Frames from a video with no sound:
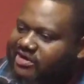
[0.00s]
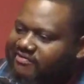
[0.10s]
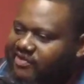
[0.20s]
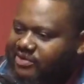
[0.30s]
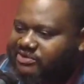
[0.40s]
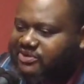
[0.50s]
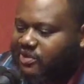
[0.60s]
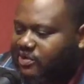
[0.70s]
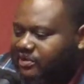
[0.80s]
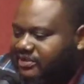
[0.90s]
You plan on pushing for
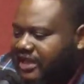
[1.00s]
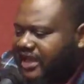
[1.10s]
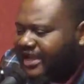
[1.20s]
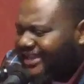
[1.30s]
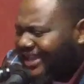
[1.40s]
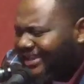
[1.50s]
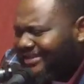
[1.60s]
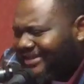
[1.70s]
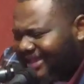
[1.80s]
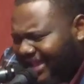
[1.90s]
that in the city council?